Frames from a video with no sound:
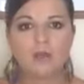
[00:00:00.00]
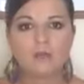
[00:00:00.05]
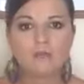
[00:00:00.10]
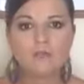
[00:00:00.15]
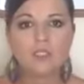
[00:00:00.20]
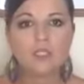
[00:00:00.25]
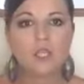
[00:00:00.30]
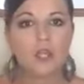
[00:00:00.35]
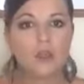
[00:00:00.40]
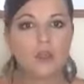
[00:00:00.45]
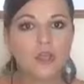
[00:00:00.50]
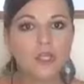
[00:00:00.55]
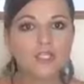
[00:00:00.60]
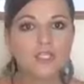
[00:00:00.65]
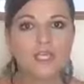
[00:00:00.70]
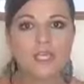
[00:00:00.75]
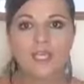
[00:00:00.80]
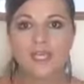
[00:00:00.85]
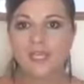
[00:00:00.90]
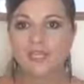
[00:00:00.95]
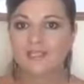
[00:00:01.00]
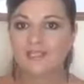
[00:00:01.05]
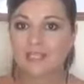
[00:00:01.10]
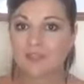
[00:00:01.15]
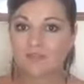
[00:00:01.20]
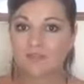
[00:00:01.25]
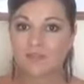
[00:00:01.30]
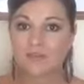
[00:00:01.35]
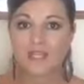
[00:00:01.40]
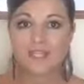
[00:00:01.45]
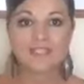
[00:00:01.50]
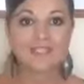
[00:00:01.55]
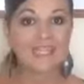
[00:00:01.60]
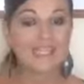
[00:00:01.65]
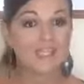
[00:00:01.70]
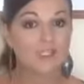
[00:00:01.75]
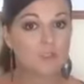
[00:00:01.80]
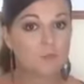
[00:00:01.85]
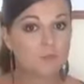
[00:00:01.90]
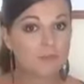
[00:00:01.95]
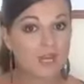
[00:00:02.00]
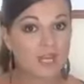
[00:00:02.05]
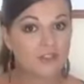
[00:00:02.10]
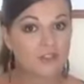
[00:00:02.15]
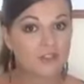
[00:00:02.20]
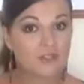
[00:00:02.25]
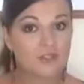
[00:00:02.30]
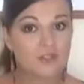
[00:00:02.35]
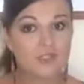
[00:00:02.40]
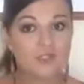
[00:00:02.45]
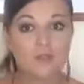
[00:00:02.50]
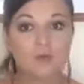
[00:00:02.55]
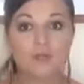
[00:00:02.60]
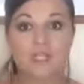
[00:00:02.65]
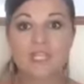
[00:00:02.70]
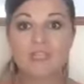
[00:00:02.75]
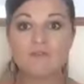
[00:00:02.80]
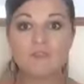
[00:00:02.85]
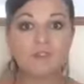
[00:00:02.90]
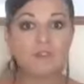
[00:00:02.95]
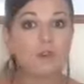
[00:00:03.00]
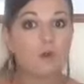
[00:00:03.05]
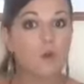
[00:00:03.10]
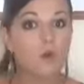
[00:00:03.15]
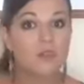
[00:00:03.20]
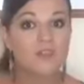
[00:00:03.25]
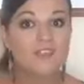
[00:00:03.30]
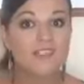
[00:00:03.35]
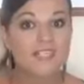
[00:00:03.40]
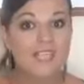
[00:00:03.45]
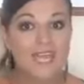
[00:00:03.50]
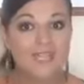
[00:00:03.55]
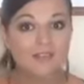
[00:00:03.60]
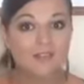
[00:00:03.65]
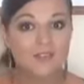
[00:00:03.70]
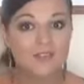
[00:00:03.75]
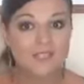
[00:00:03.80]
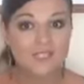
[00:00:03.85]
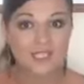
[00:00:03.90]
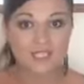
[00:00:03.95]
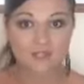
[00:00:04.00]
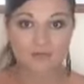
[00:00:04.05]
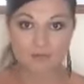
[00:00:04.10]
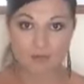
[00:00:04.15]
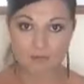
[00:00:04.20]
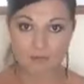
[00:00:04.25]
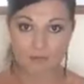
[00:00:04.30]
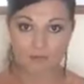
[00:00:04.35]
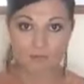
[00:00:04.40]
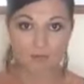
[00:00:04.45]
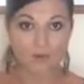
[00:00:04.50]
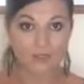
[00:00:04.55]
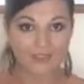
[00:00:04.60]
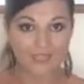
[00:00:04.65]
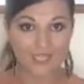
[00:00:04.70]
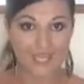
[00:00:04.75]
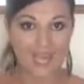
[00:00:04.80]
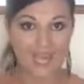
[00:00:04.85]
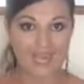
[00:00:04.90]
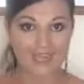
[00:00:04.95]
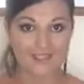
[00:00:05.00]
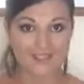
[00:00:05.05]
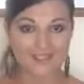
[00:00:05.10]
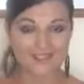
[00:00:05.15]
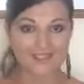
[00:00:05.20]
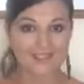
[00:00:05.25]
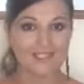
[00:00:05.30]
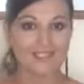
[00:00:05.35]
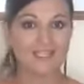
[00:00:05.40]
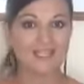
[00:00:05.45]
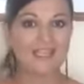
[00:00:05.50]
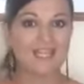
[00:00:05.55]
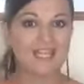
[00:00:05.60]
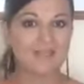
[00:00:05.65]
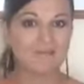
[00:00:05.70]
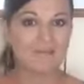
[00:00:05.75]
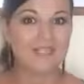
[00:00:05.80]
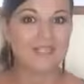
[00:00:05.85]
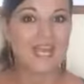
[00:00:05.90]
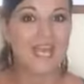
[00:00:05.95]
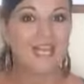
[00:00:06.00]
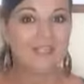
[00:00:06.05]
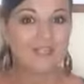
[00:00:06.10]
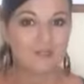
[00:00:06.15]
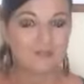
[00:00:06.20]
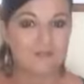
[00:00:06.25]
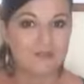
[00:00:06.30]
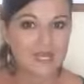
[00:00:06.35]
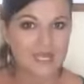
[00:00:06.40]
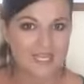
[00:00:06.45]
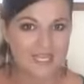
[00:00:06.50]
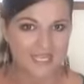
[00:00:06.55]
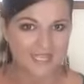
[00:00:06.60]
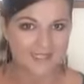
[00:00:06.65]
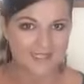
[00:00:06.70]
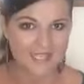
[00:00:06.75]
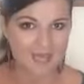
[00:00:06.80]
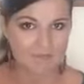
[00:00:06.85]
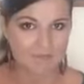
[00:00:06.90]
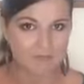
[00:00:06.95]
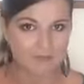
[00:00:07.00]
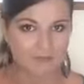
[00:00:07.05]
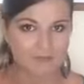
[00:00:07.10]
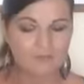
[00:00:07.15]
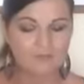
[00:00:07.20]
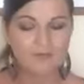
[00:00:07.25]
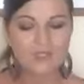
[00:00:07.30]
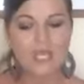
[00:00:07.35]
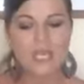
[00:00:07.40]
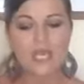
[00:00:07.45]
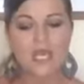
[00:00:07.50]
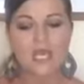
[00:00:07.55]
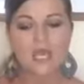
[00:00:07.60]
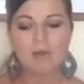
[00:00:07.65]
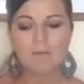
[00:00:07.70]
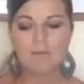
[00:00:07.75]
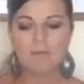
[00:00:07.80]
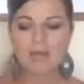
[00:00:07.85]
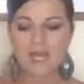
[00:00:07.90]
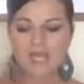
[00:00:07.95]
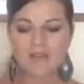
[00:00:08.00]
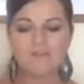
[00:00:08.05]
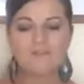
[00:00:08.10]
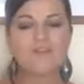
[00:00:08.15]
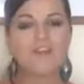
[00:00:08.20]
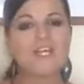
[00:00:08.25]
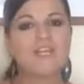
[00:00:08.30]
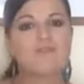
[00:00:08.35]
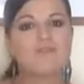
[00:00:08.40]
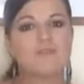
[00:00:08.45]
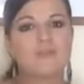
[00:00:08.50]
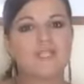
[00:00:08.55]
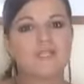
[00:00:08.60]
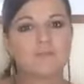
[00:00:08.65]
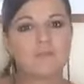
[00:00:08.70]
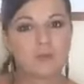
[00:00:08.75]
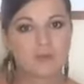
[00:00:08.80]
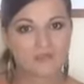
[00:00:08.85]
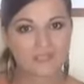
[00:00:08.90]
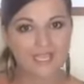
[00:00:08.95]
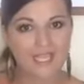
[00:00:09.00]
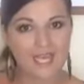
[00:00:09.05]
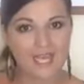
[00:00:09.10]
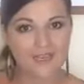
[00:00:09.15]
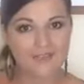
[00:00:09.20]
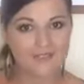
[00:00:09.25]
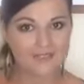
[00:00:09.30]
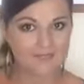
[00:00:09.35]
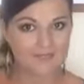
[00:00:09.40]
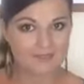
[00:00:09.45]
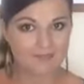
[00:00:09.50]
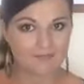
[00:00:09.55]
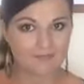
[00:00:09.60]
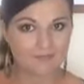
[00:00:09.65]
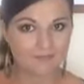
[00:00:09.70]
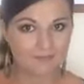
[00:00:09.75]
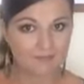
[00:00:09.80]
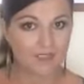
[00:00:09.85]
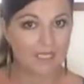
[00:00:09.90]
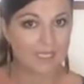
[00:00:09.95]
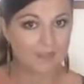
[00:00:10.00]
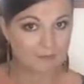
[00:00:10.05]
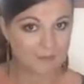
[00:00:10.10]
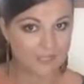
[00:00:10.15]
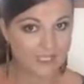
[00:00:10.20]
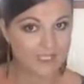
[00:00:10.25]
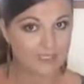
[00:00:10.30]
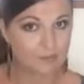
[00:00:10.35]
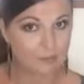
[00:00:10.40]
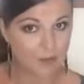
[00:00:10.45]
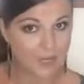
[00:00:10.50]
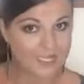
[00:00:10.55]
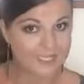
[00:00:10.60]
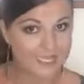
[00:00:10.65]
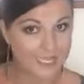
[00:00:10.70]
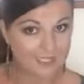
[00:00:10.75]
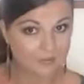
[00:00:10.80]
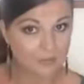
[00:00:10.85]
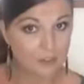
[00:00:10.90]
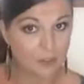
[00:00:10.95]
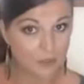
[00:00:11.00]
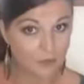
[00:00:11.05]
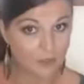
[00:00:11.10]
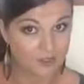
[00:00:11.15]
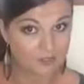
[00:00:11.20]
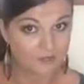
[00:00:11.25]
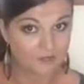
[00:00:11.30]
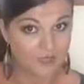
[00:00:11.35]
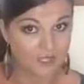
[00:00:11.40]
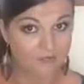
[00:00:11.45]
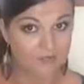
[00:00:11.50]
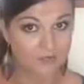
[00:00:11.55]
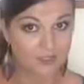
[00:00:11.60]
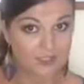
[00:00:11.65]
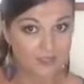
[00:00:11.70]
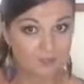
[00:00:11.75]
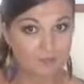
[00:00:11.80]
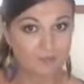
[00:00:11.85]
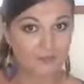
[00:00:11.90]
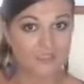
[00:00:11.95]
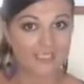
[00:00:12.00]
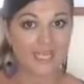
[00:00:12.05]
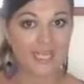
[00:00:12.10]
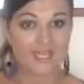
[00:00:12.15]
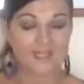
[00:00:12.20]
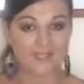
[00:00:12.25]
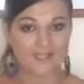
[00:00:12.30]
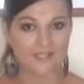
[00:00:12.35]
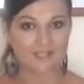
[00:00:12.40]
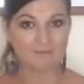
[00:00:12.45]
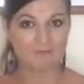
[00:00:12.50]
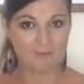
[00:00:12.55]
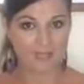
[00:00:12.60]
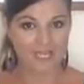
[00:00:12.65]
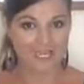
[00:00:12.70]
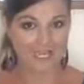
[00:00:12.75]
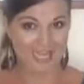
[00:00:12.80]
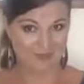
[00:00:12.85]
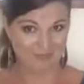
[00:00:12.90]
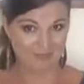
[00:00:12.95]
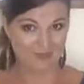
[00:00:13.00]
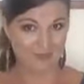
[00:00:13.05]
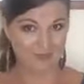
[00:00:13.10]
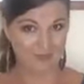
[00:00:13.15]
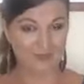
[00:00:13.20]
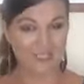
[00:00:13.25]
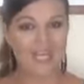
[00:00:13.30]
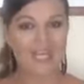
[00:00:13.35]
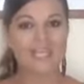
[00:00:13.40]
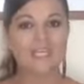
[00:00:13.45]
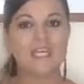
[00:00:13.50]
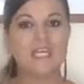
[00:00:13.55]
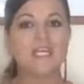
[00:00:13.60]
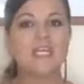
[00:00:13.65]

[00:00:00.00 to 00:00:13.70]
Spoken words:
learn different expressions or even whole sentences from a podcast. Let me tell you my example. My favorite podcast, and please write down your favorite podcast while I'm talking.